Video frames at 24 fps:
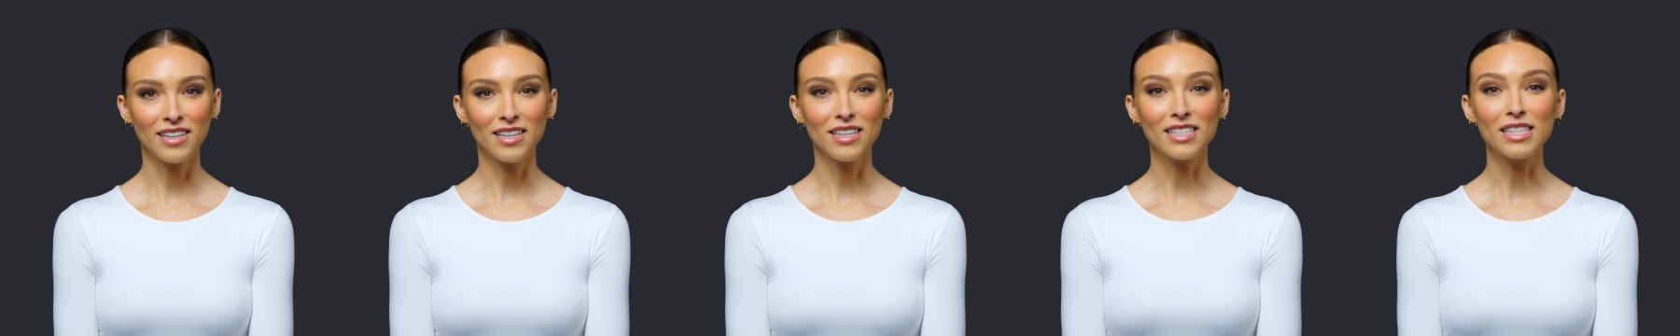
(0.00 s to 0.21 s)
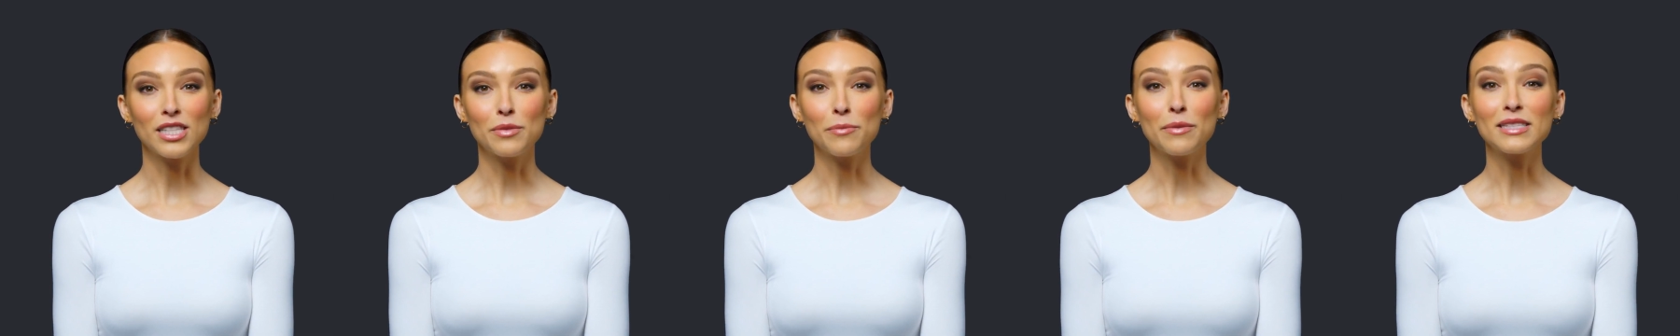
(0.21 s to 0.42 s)

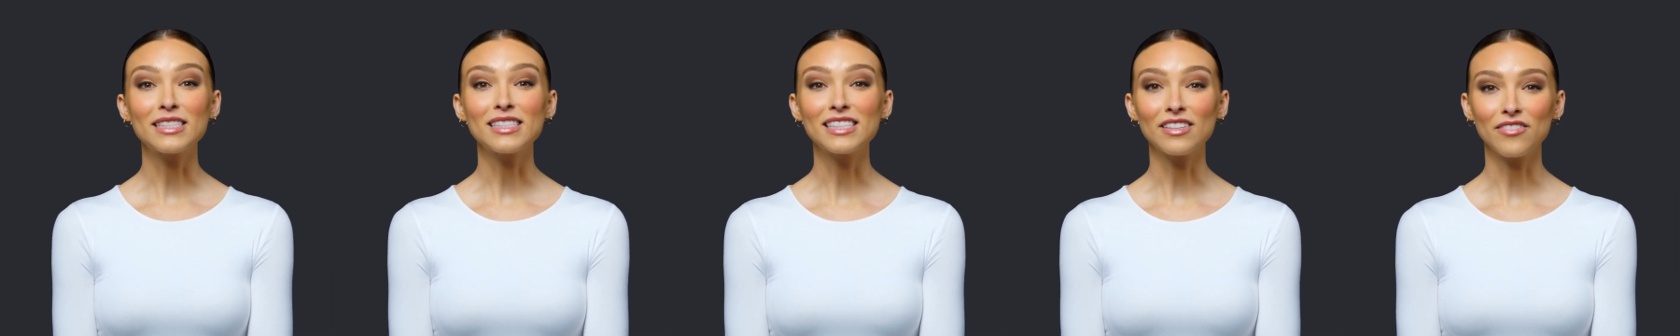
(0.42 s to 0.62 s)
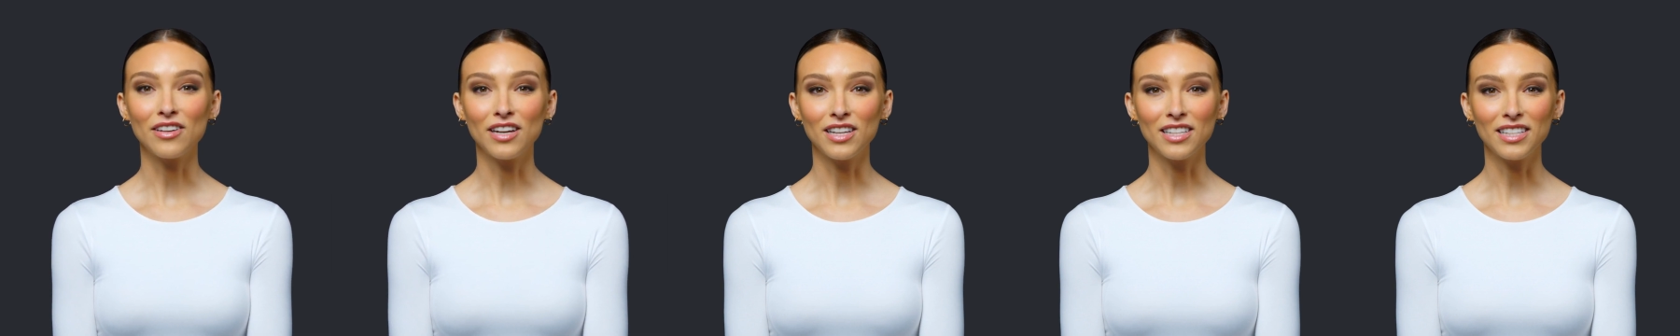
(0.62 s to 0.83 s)

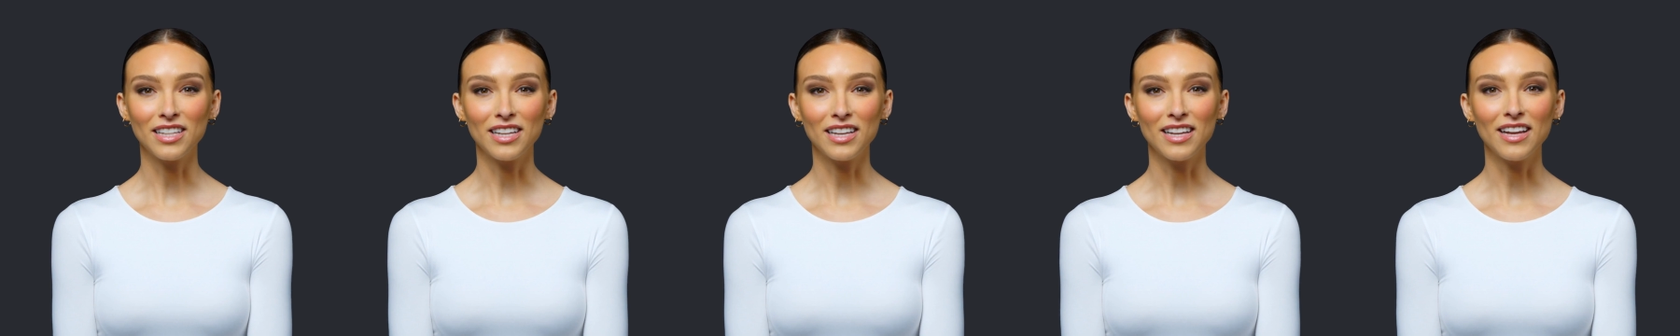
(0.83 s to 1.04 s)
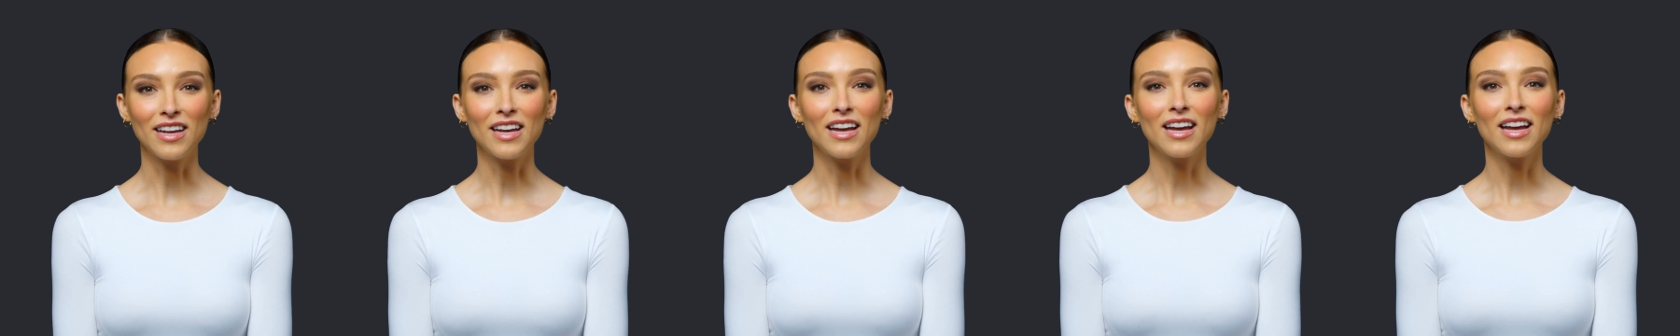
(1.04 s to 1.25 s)

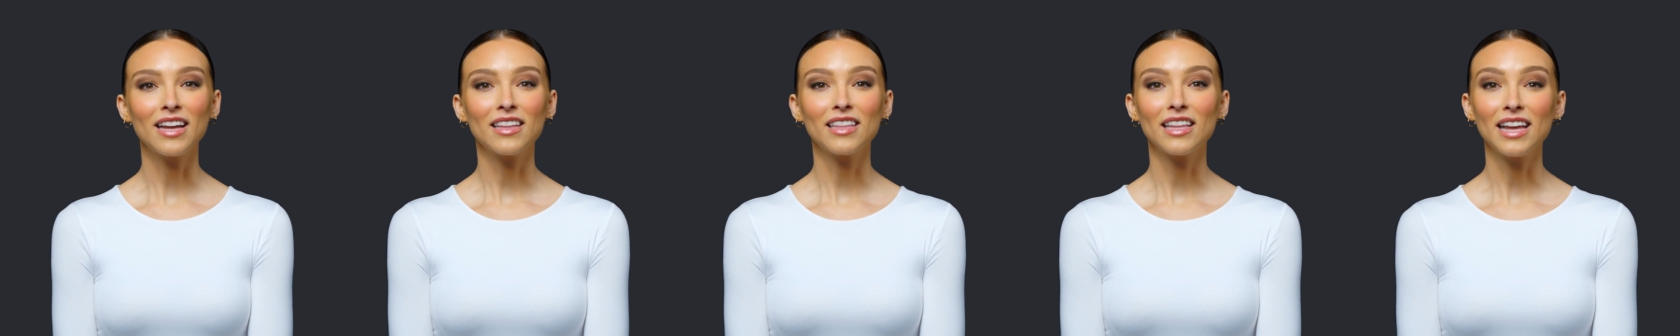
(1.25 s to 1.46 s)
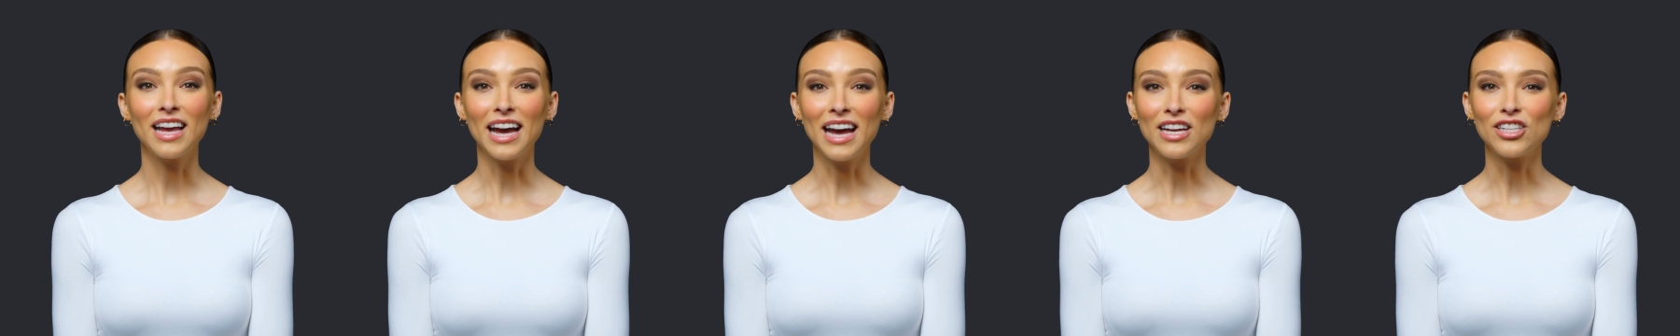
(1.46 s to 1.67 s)
specifically
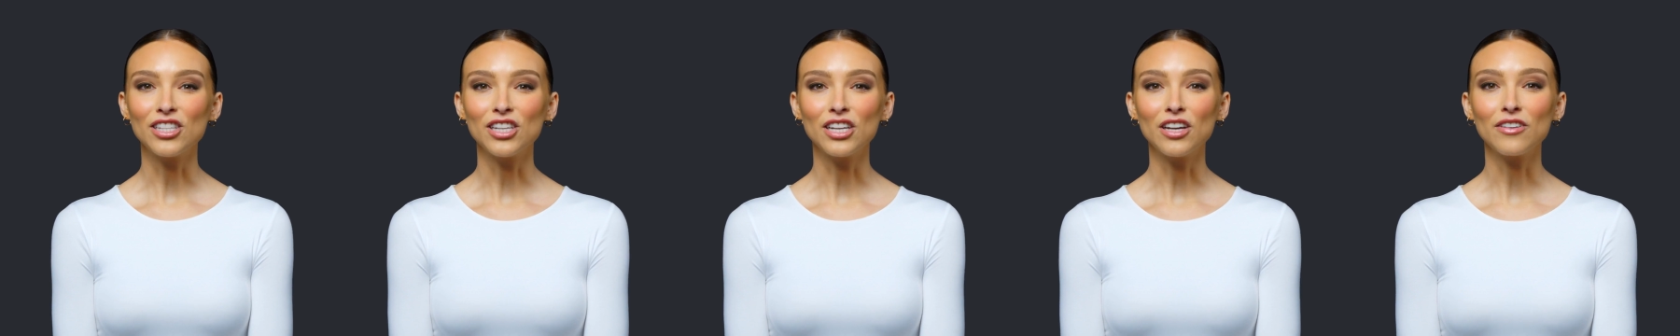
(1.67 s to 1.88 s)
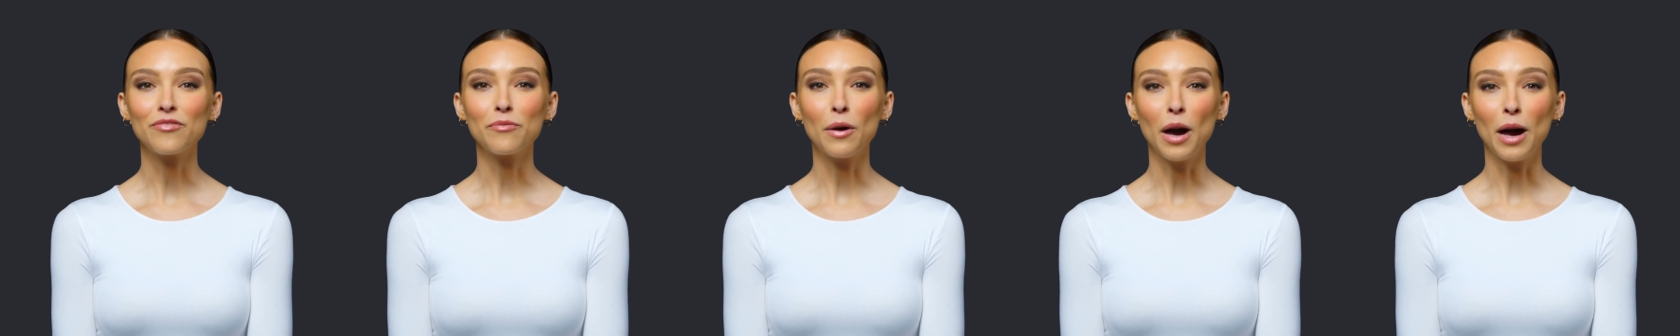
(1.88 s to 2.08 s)
the
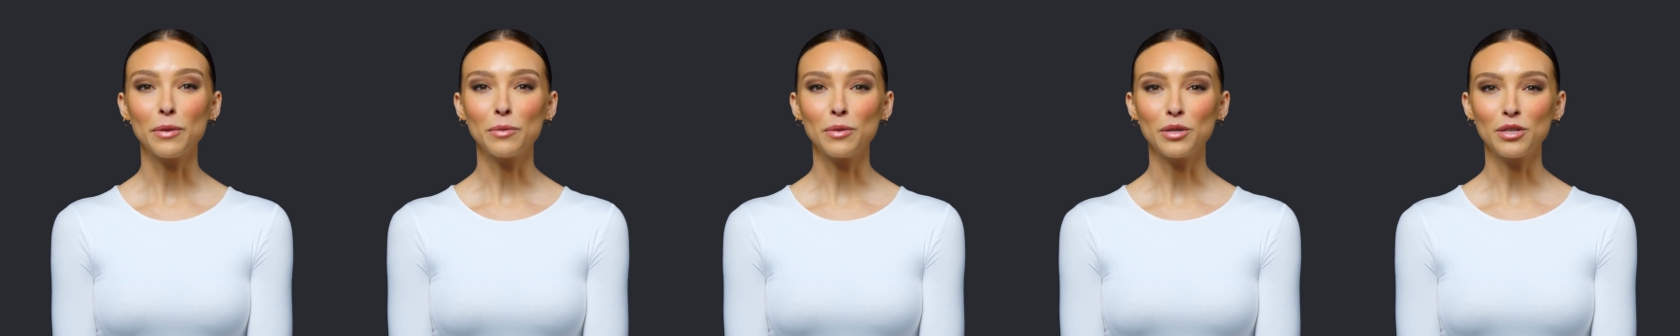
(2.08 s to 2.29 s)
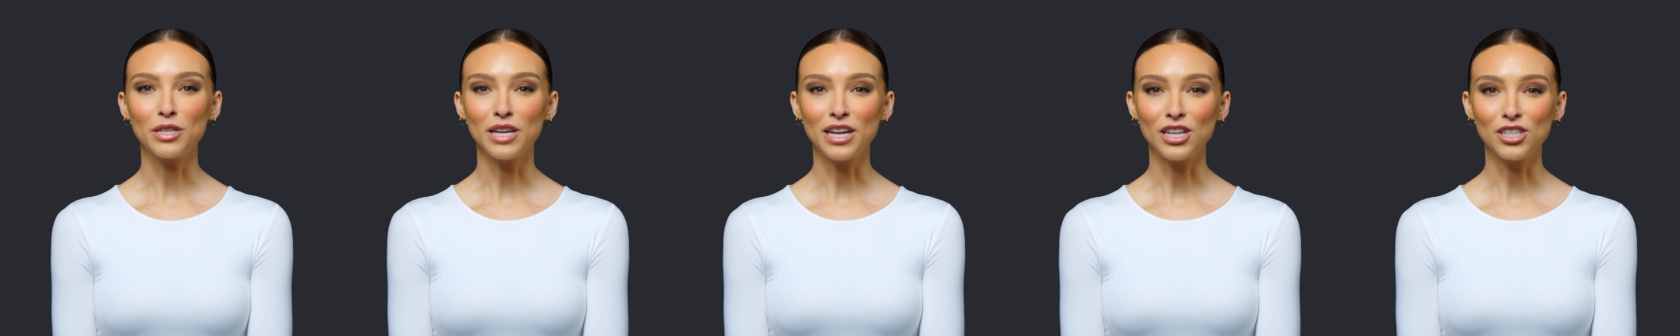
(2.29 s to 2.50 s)
aging of
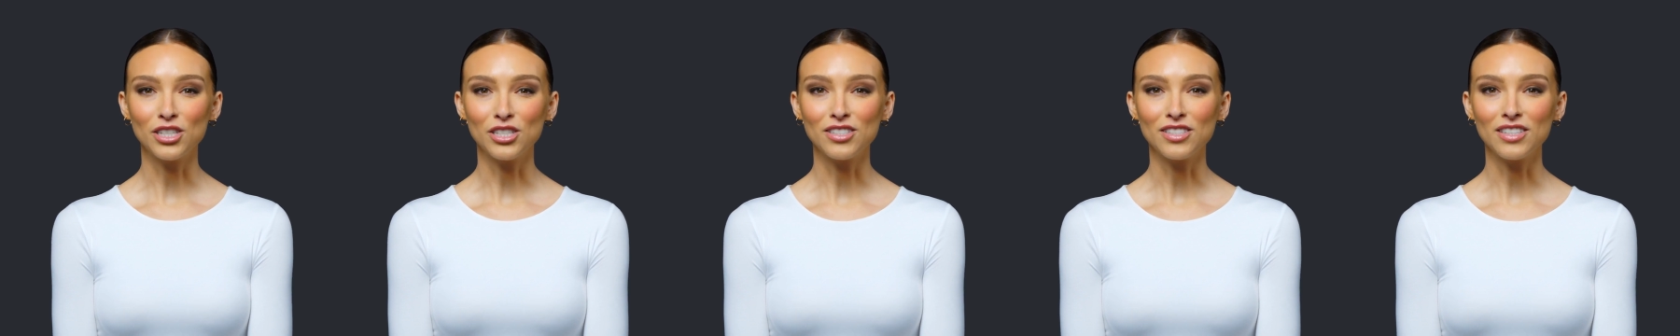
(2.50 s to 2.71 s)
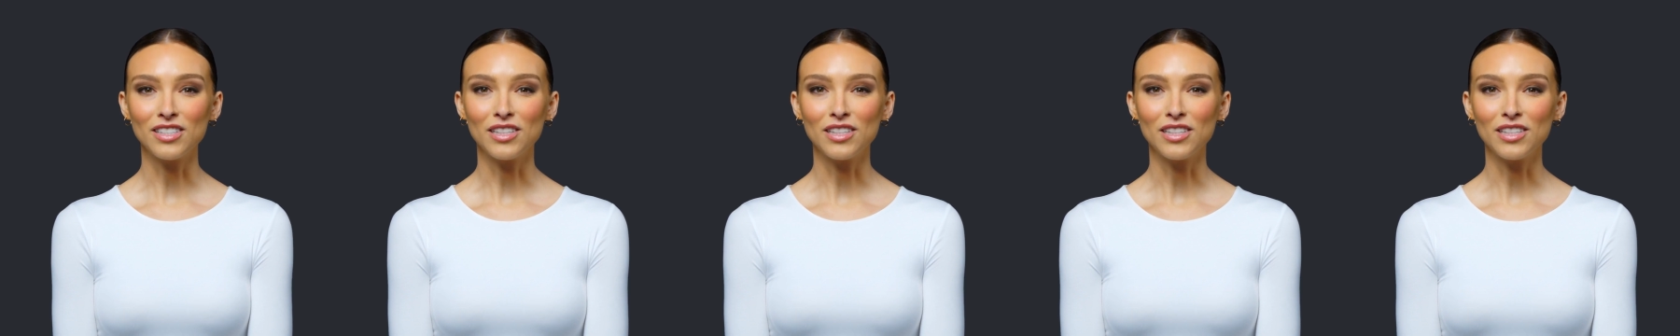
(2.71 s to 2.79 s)
populations